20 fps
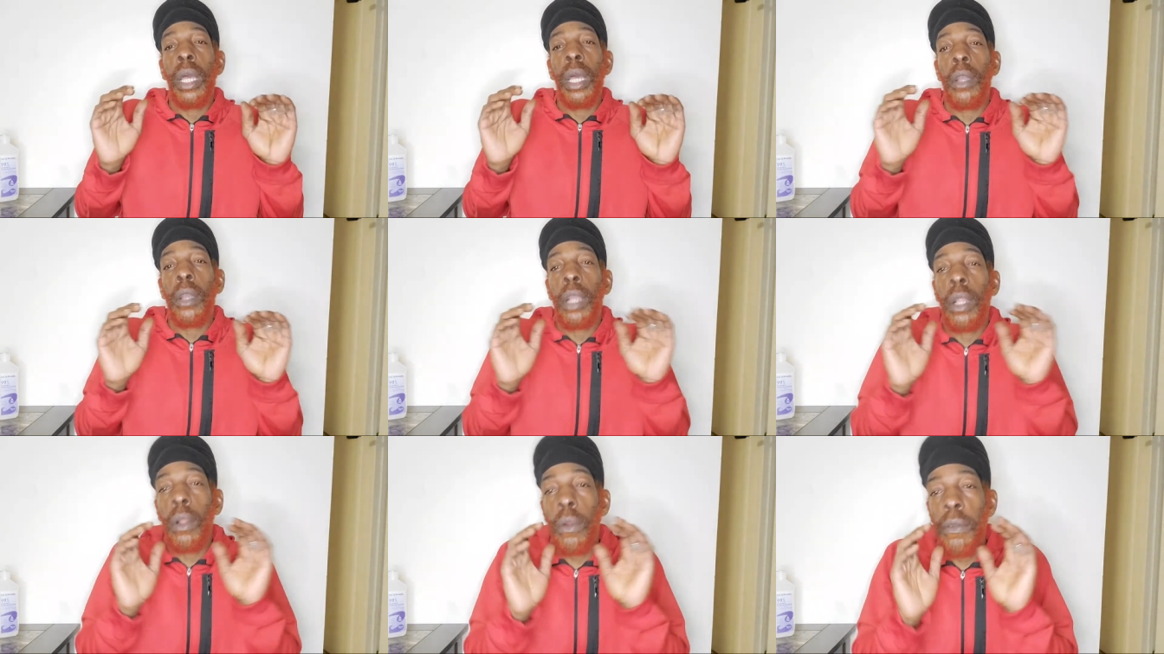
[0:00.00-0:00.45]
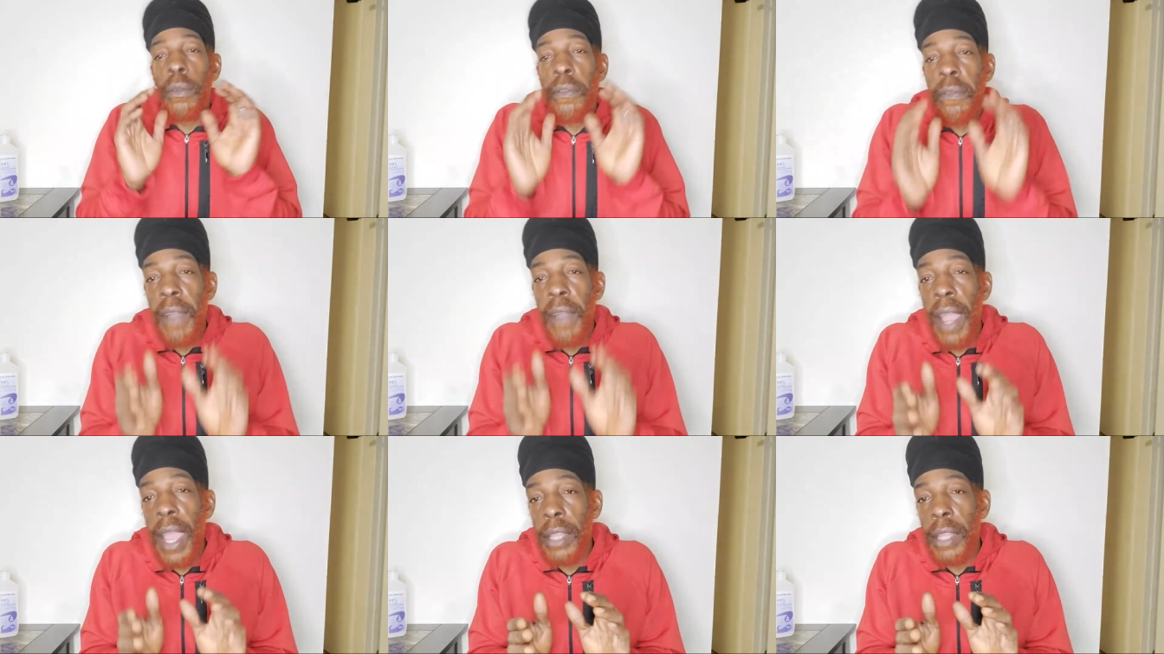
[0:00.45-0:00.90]

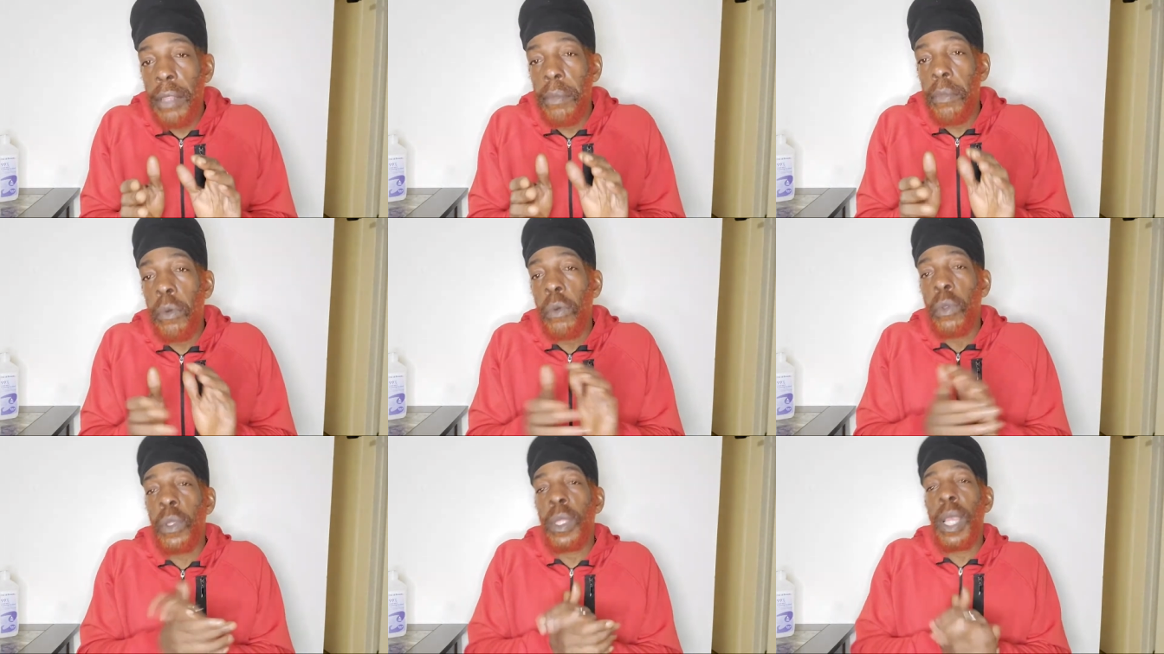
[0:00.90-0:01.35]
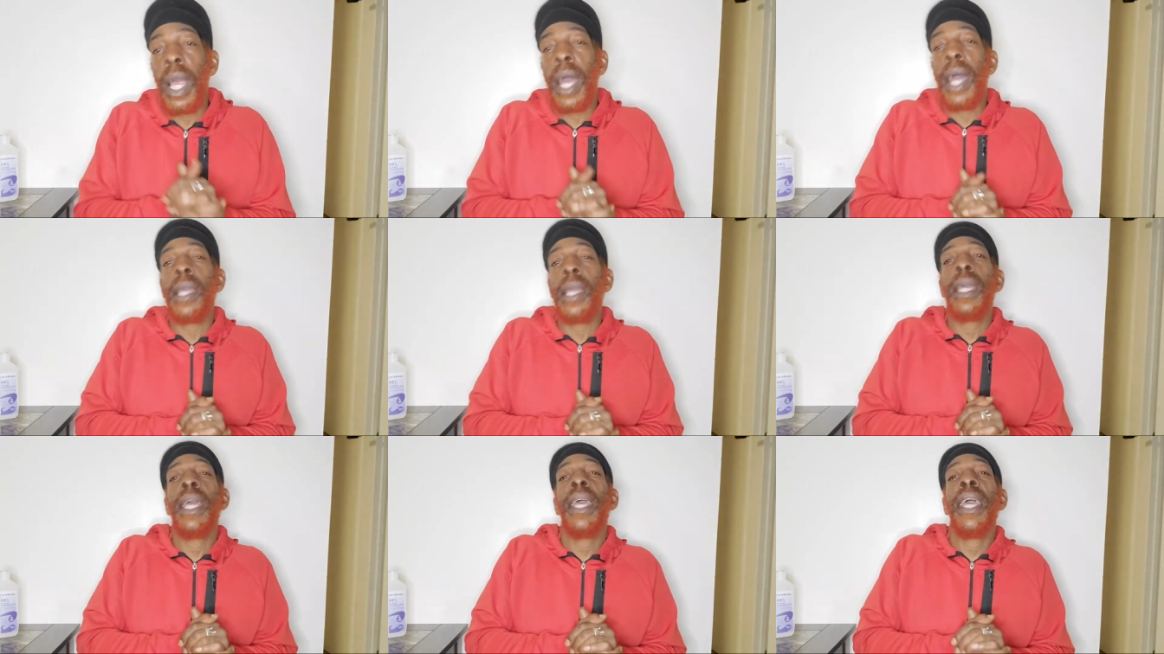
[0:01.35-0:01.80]
glorifying the Most
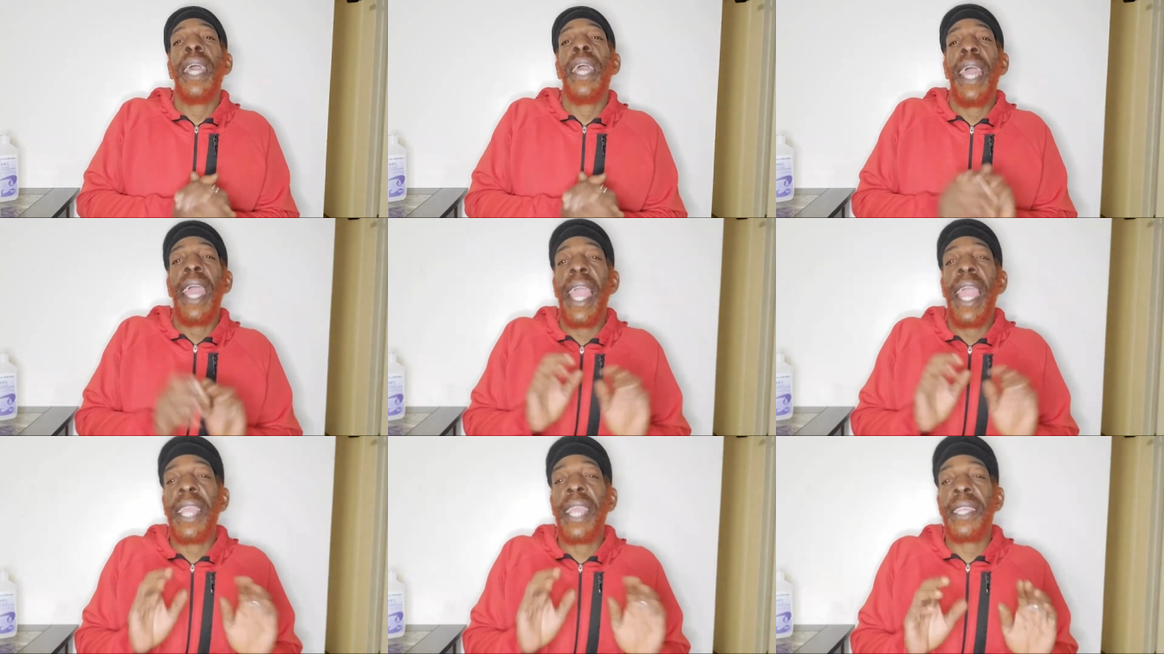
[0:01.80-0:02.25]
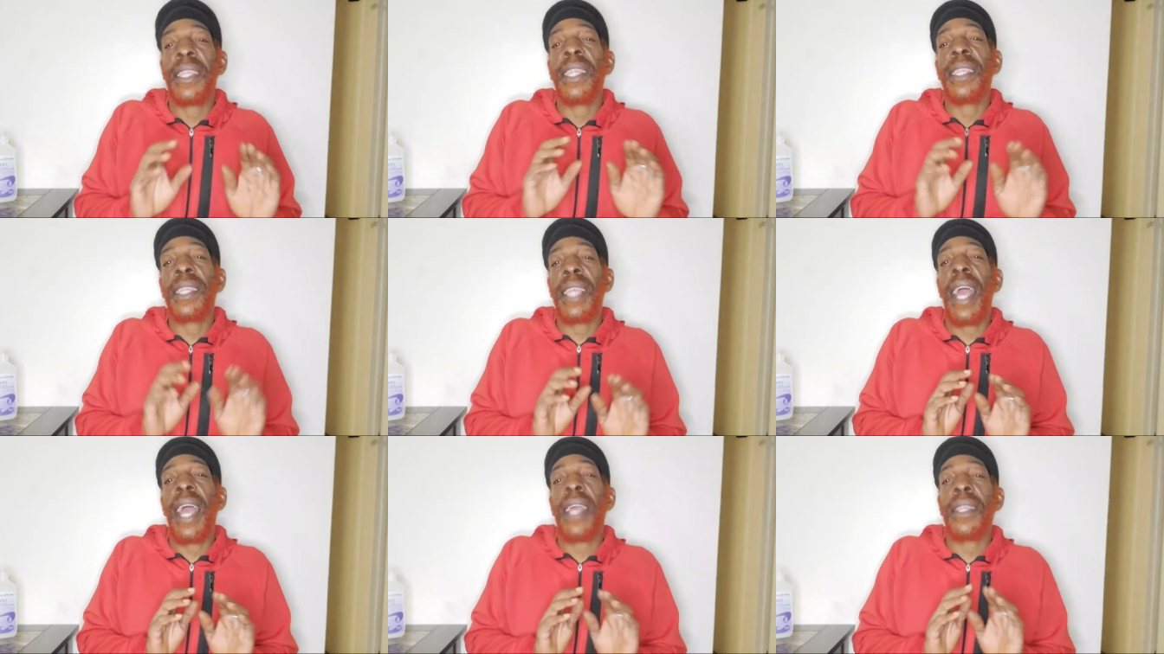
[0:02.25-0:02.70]
High,
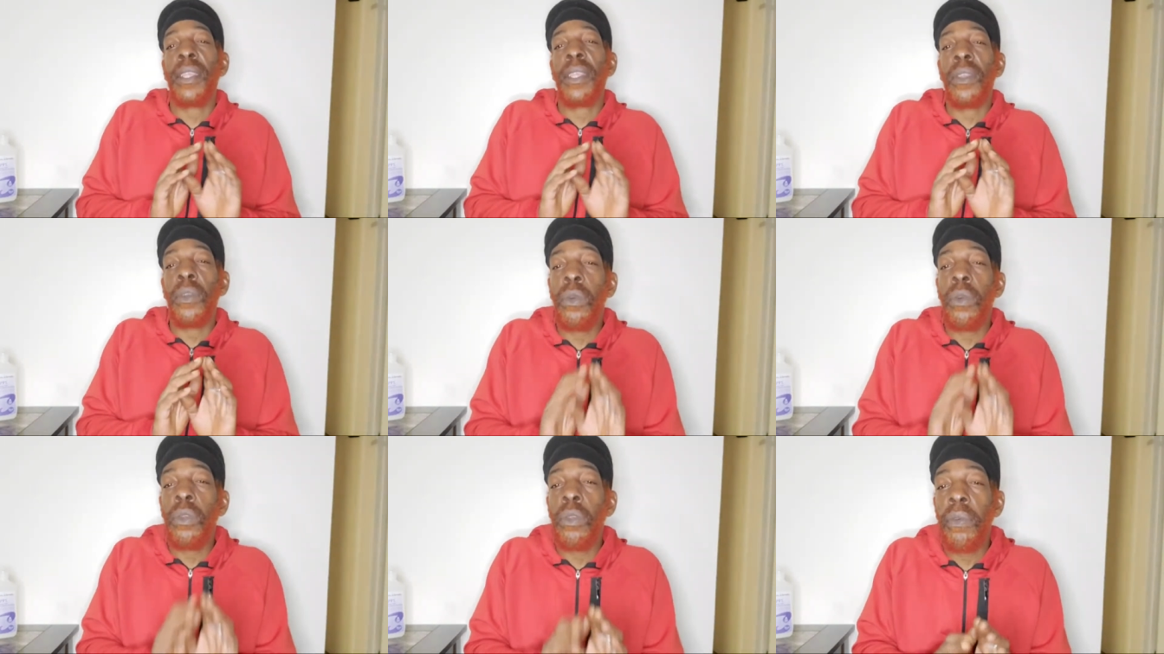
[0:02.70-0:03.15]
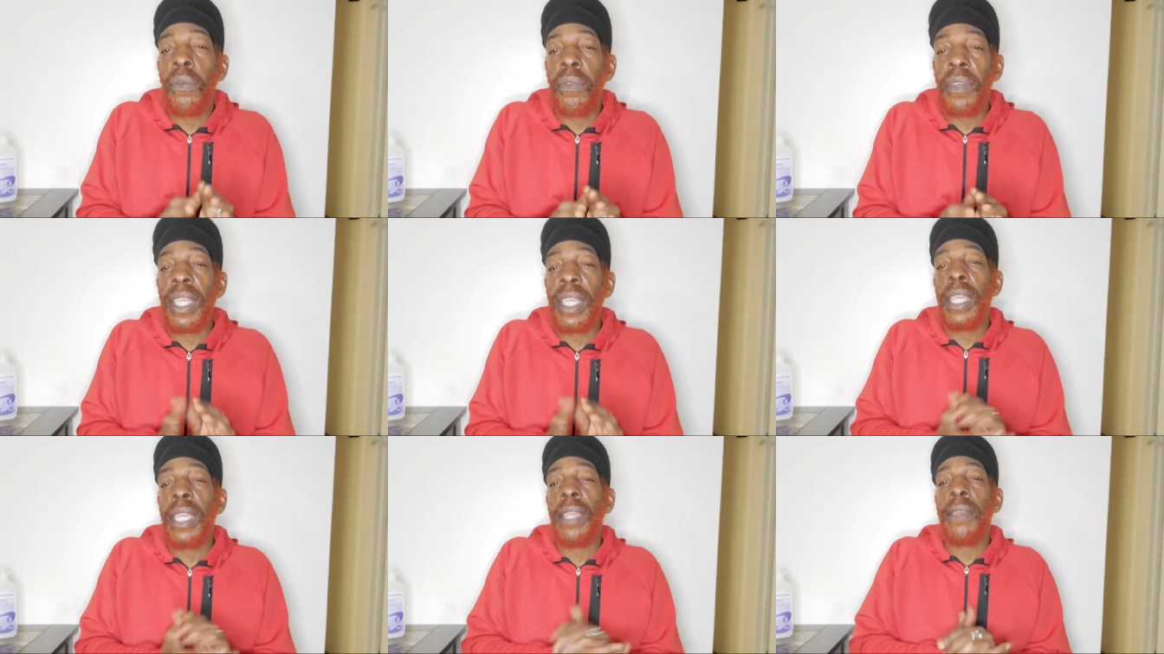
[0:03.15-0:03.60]
exercising good over
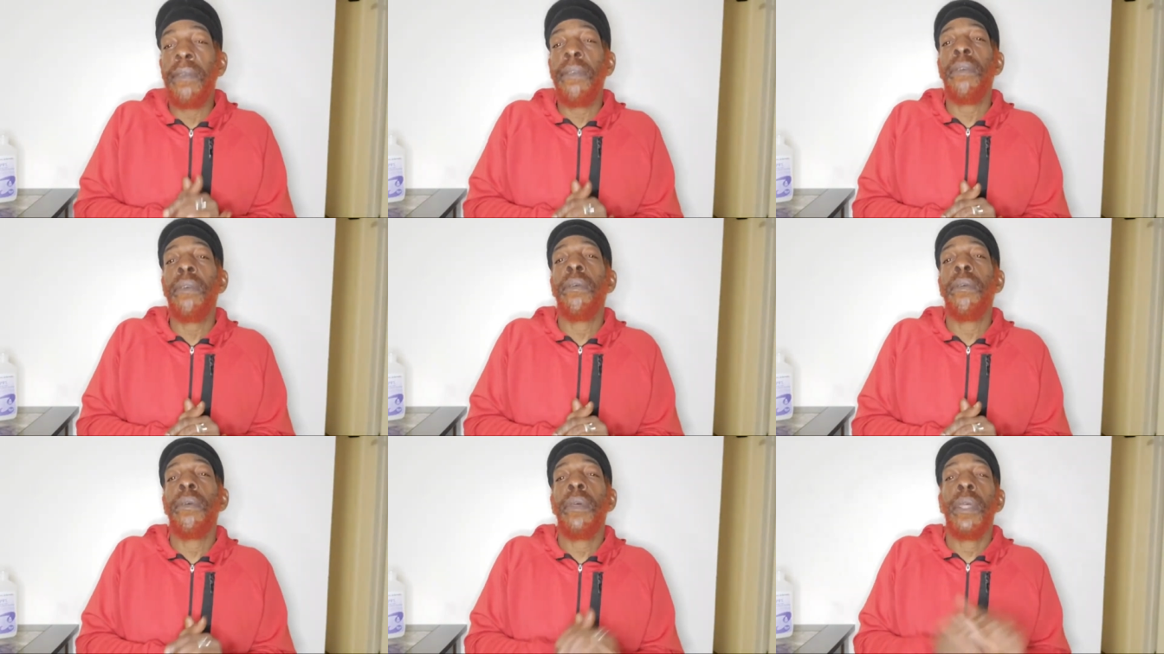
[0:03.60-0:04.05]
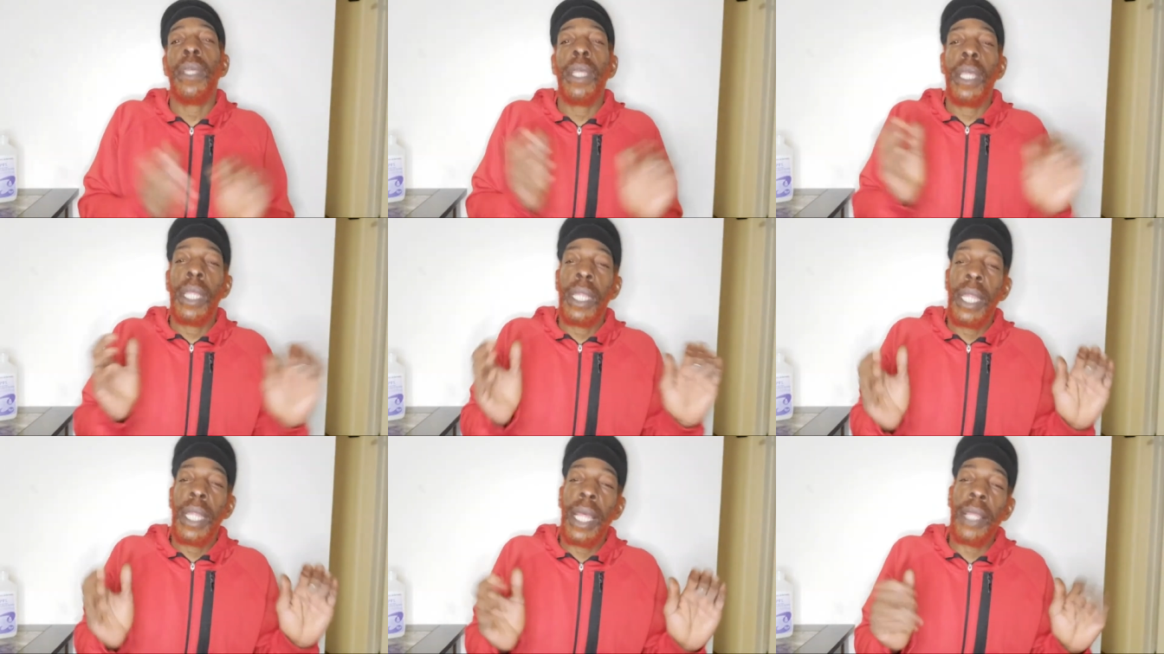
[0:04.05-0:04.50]
evil.
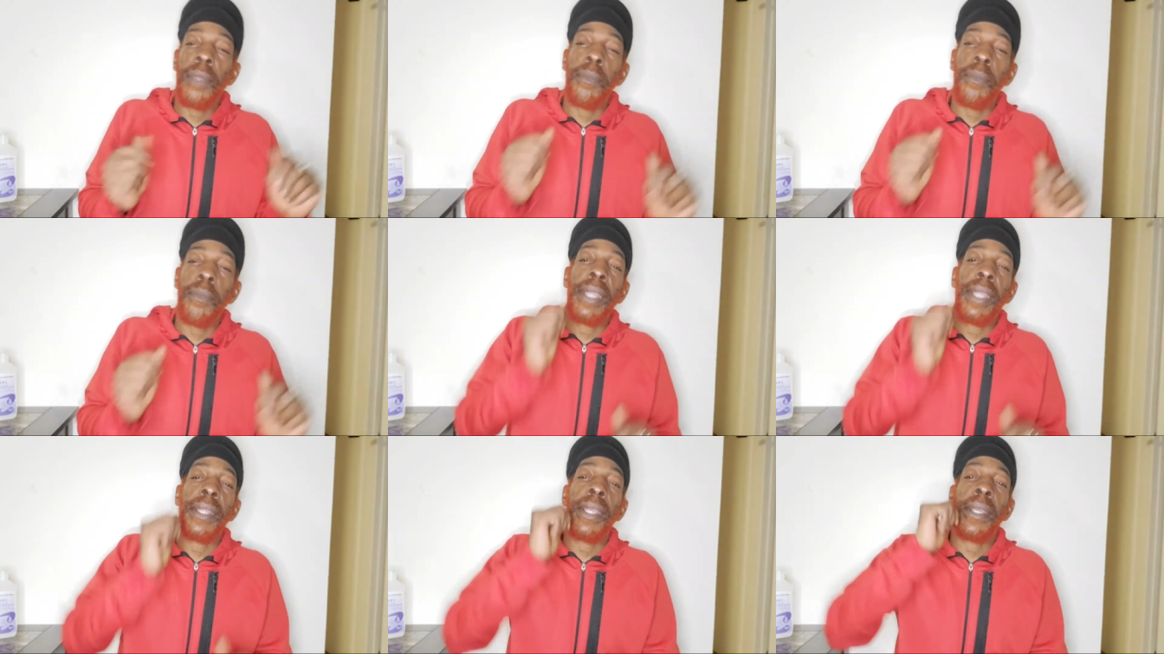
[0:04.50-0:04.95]
That's my thing.